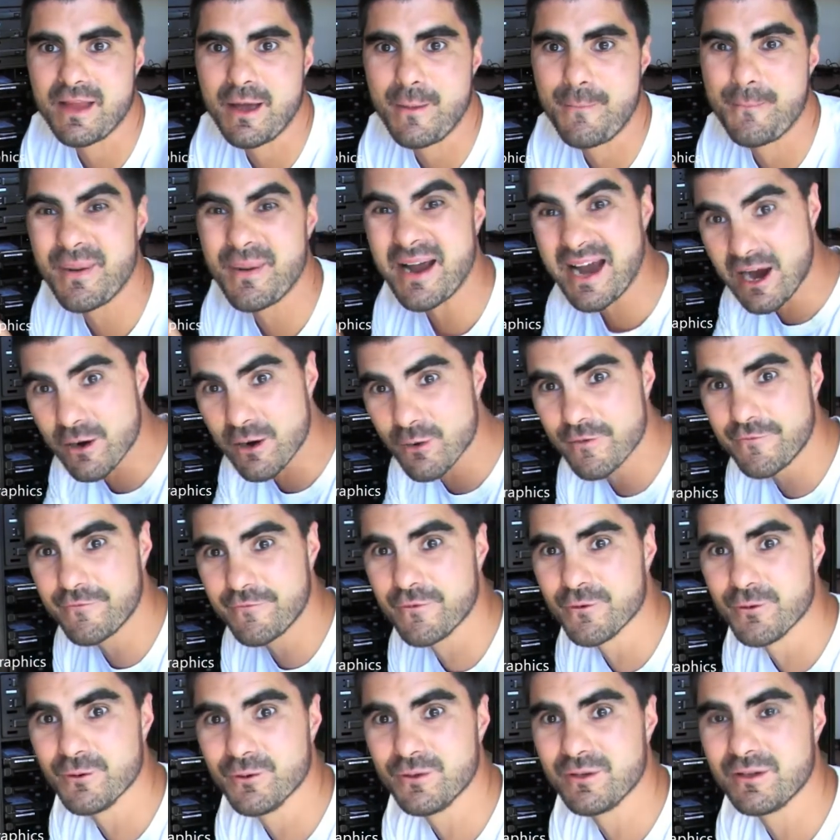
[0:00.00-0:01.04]
a
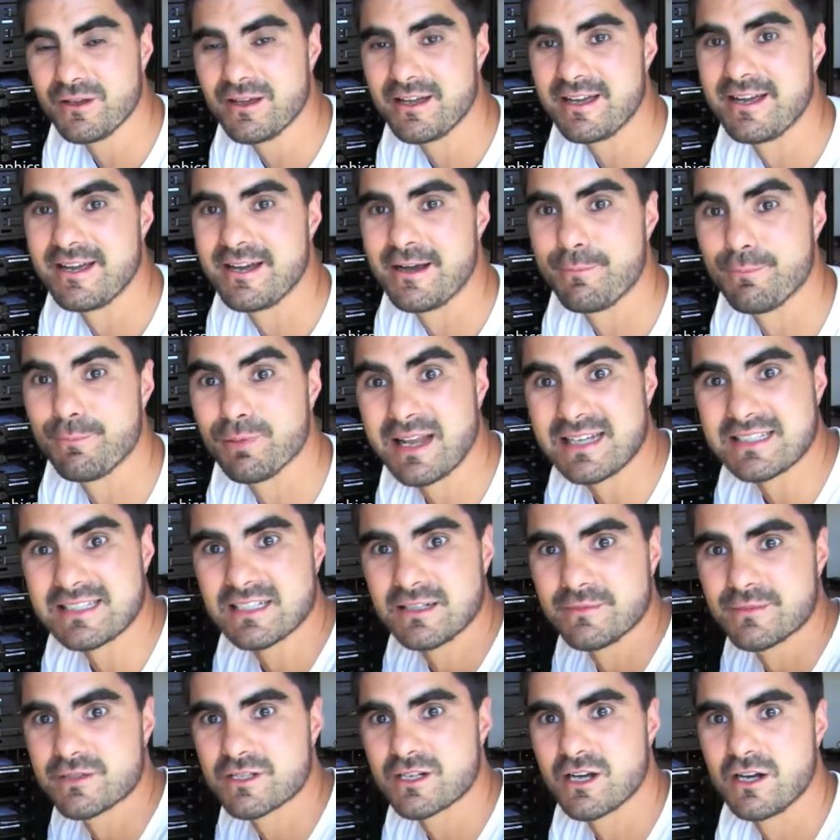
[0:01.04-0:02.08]
powerful uh,
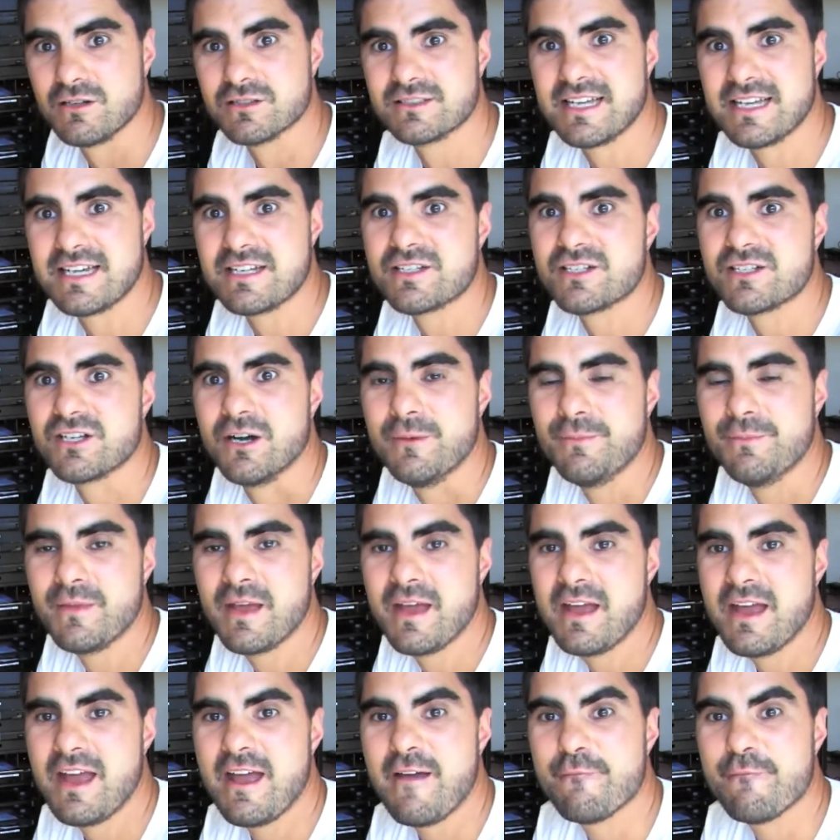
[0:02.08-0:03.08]
platinum style desktop,